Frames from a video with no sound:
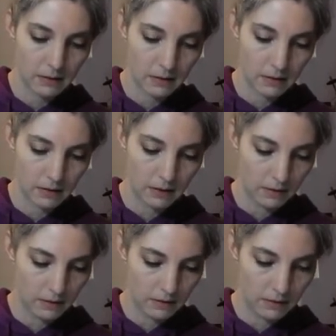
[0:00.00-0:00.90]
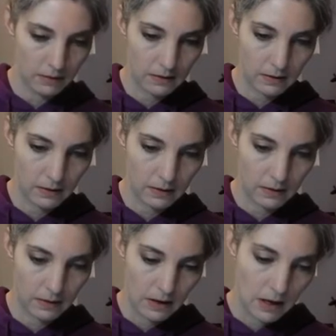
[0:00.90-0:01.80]
It is,
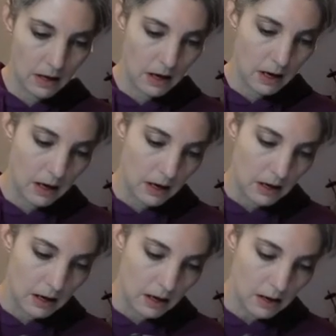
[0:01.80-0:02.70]
you